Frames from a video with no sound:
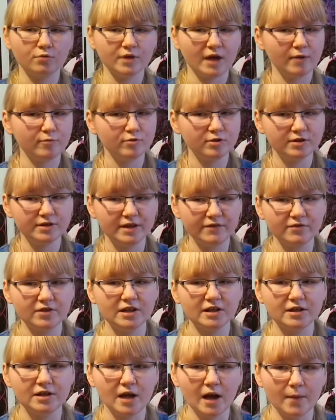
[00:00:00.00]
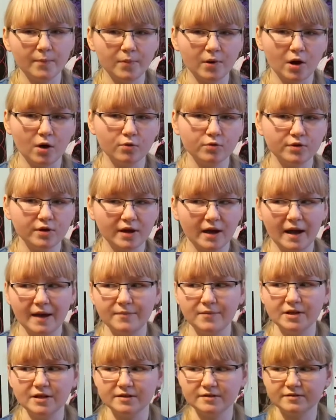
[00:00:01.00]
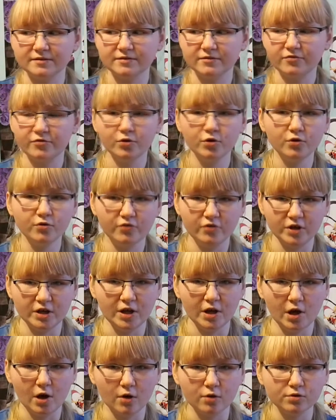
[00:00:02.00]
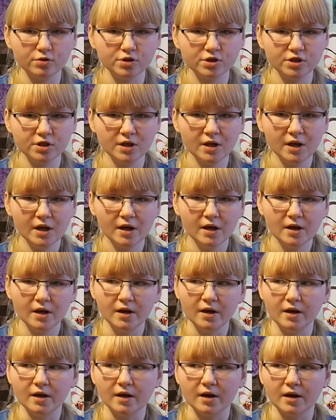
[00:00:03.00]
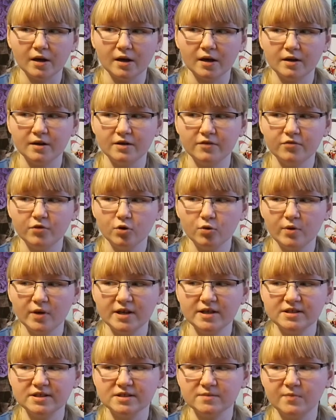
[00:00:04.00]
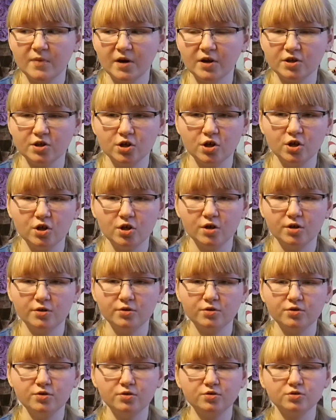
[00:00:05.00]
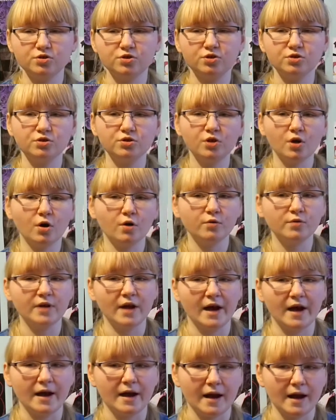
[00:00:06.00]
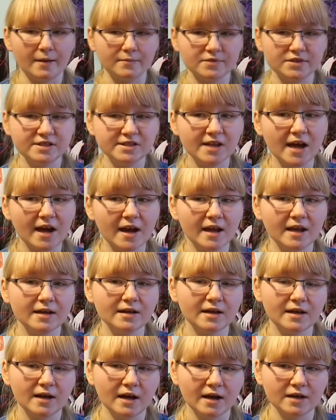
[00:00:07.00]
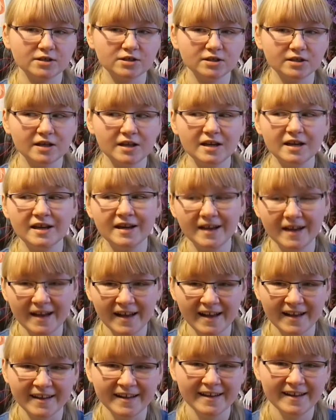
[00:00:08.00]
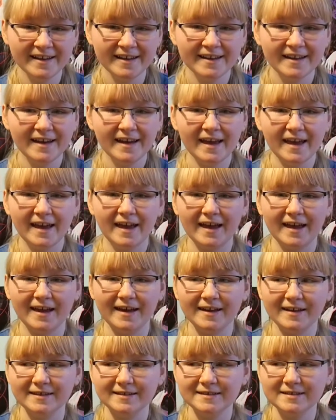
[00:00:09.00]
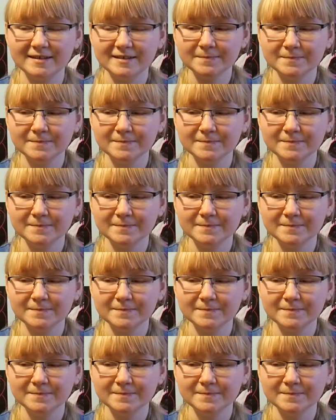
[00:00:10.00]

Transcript: I will definitely upload, I mean, few videos in a few weeks. But you should know that I'm studying, actually, and